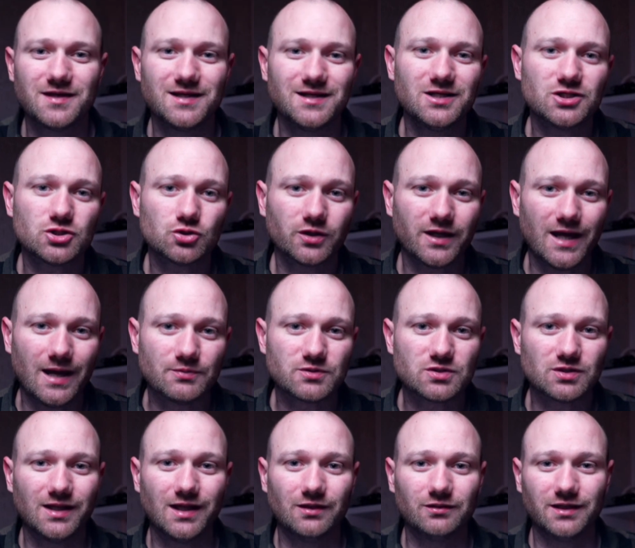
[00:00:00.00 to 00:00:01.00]
initial
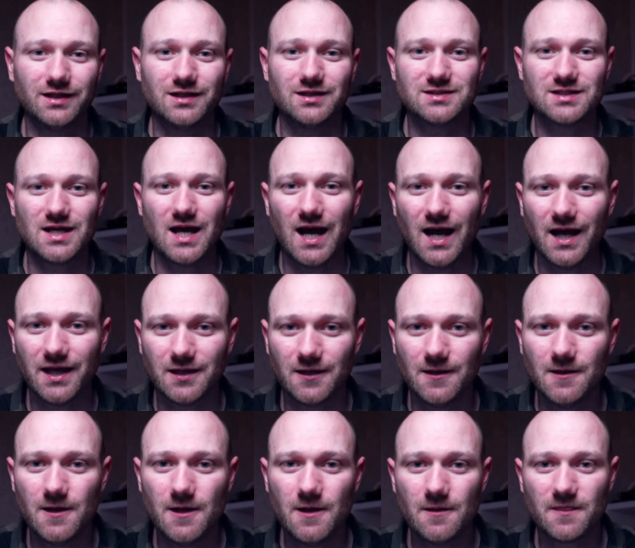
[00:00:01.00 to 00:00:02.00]
capital outlay is higher